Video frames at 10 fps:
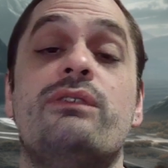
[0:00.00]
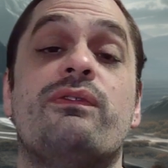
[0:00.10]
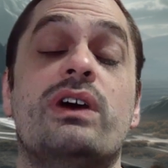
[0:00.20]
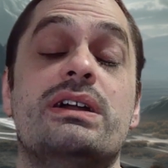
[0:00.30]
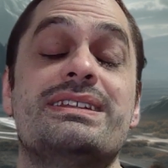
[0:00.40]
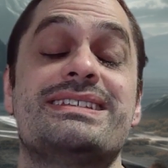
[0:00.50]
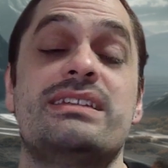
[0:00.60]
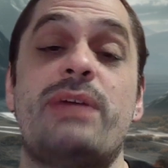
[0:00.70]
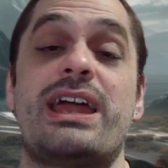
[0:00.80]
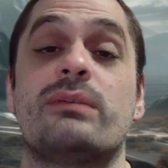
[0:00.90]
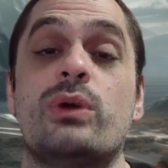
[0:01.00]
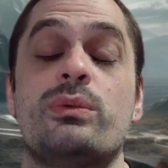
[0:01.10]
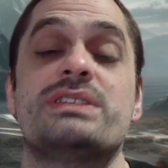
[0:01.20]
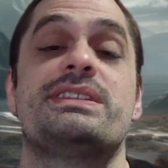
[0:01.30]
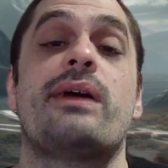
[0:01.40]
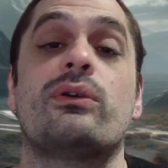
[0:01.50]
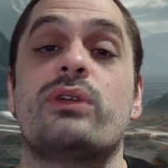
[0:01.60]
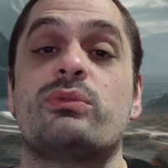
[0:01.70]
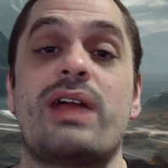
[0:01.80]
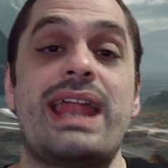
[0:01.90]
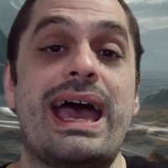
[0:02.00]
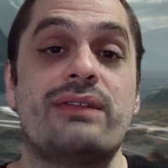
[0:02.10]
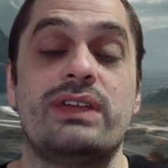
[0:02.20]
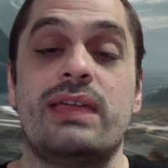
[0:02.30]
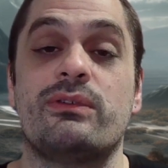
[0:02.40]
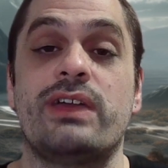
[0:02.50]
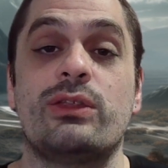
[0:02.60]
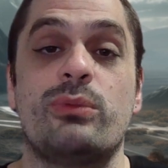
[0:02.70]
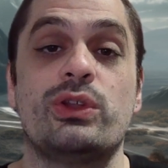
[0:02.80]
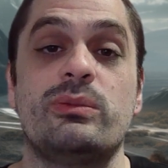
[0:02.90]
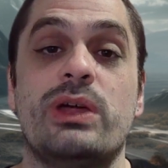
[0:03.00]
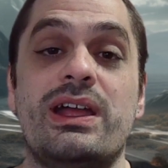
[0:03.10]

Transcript: fun cinematic moments that were ripped right out of a game of Halo multiplayer,